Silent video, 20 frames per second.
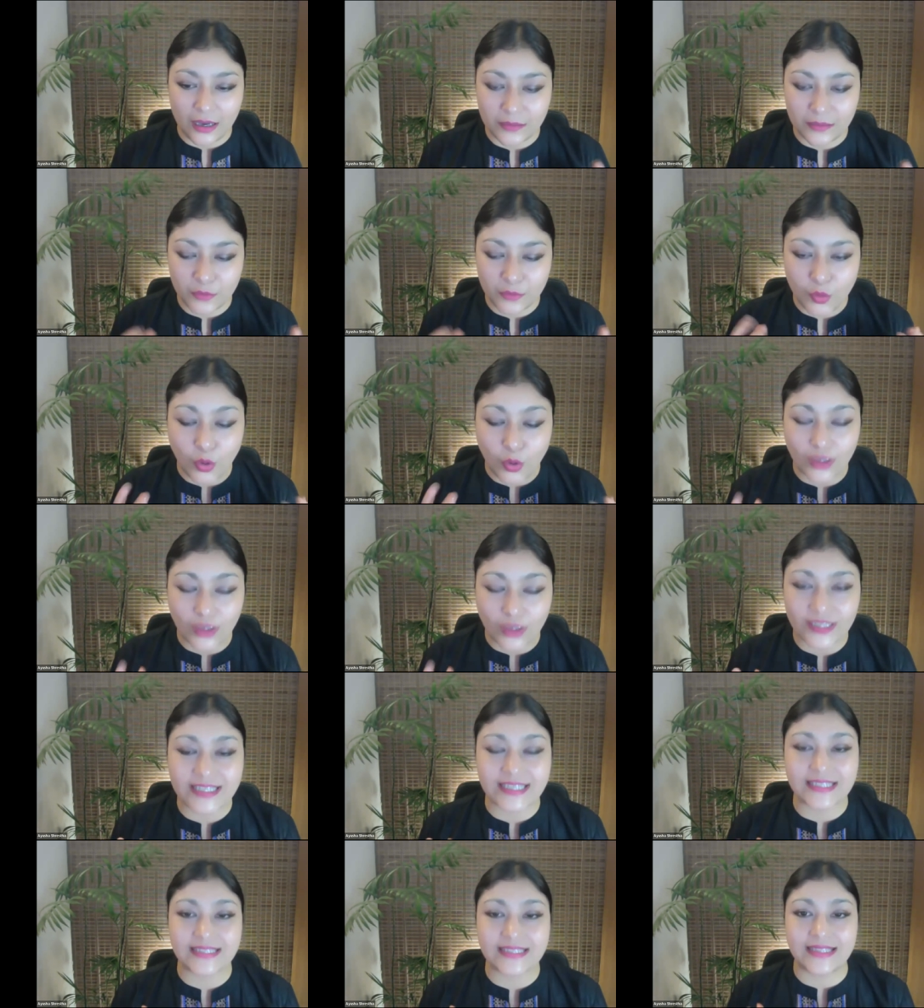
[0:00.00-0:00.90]

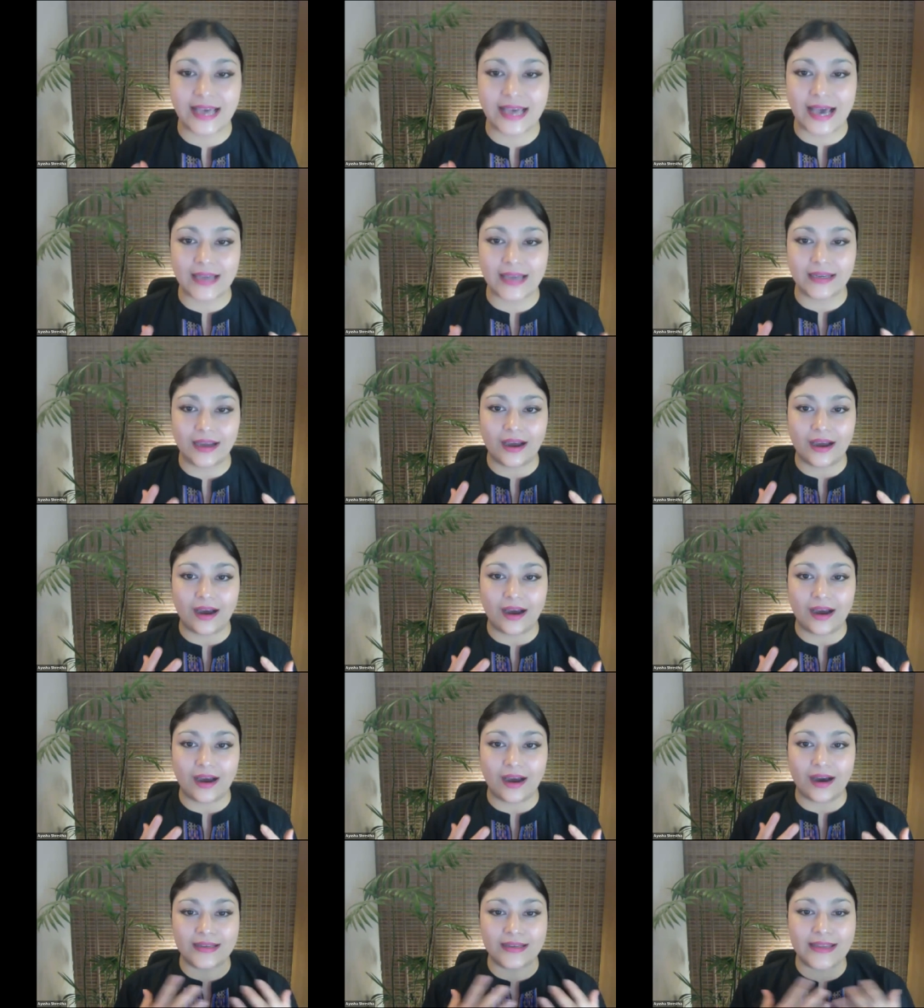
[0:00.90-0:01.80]
qualities that
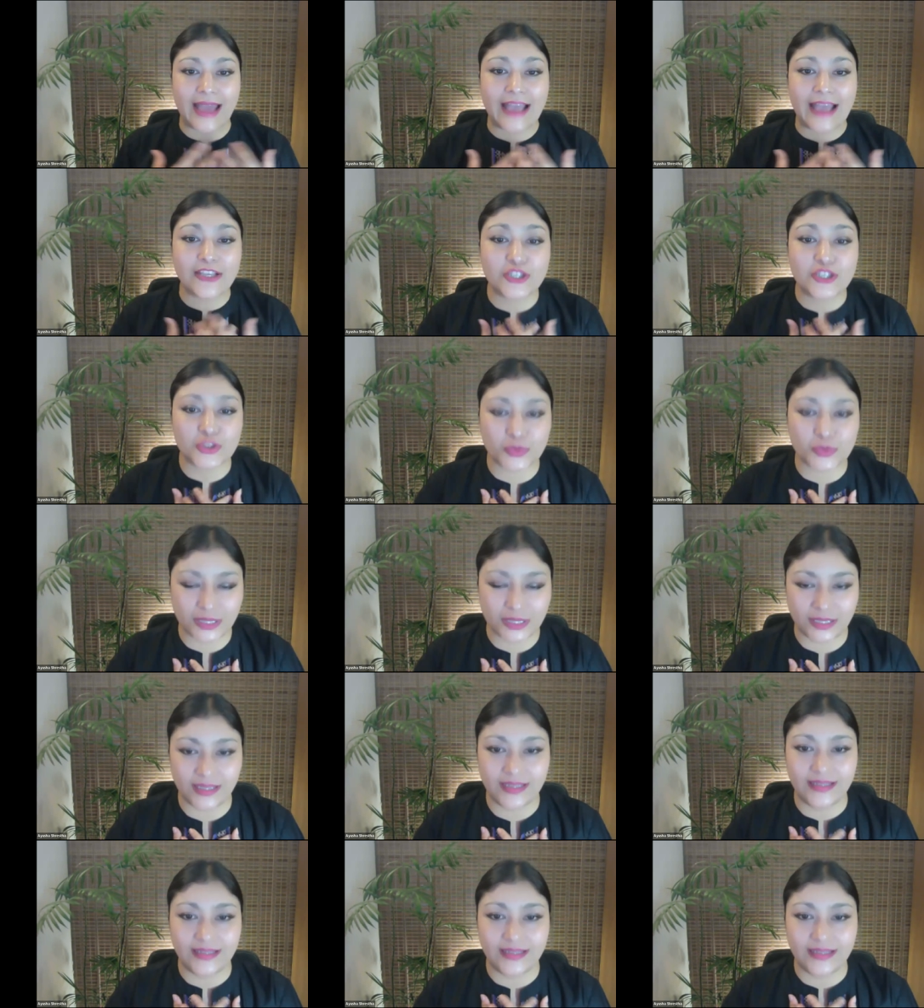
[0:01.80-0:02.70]
are natural,
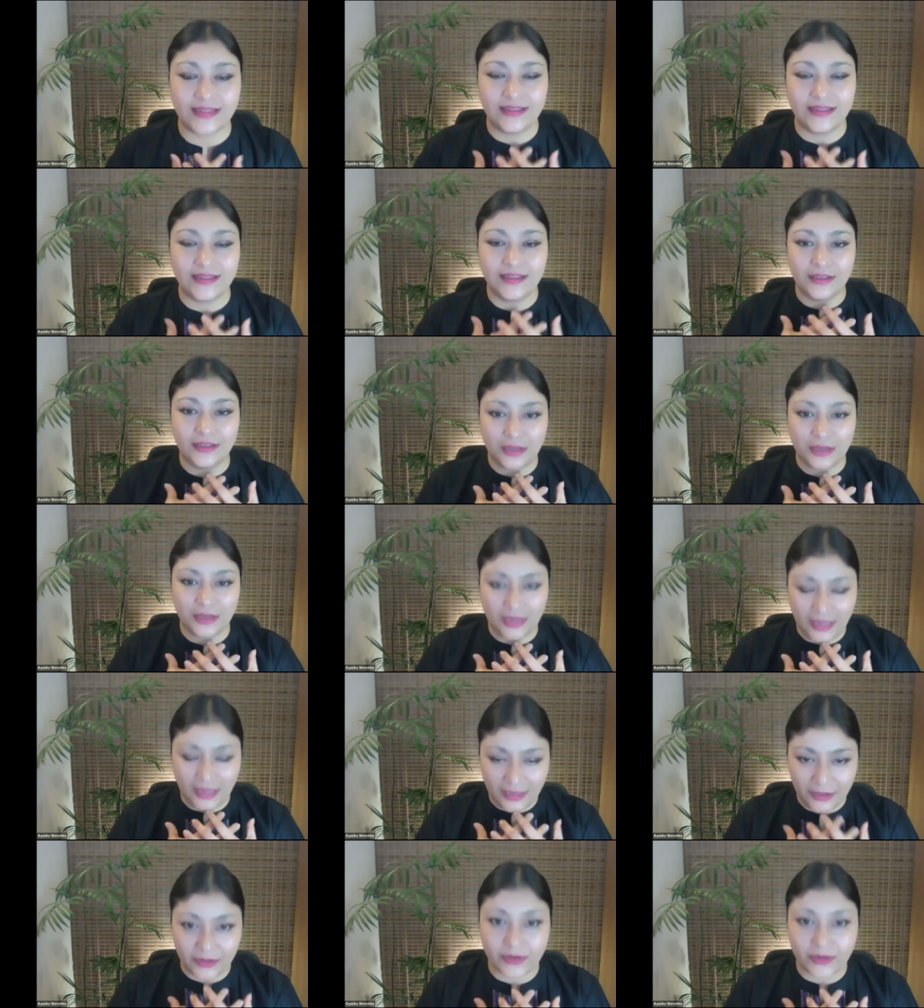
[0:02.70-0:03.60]

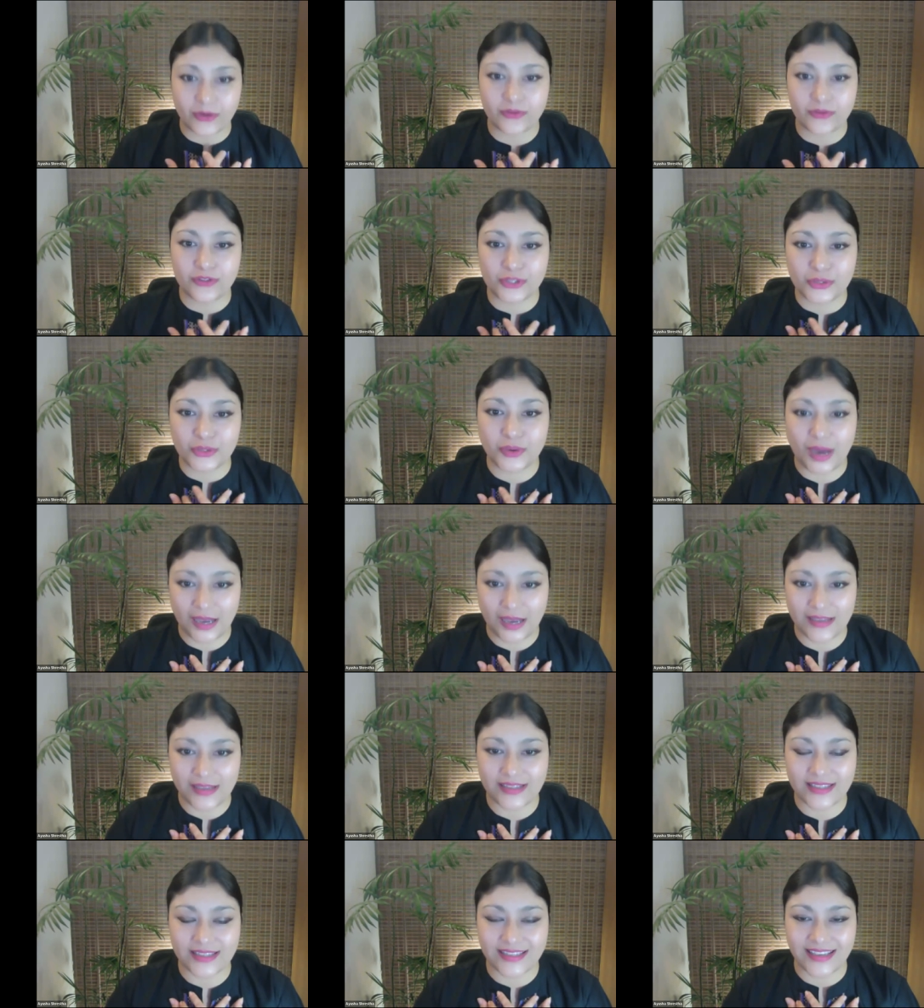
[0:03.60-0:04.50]
to
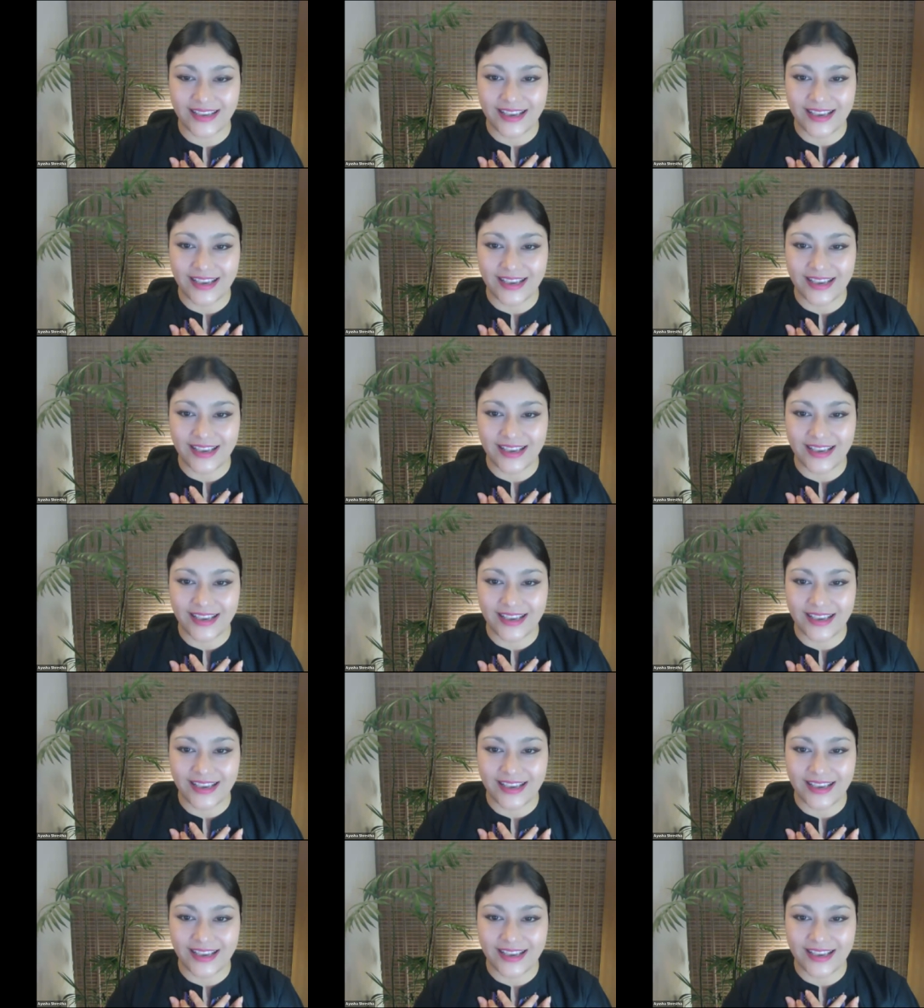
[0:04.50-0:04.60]
us.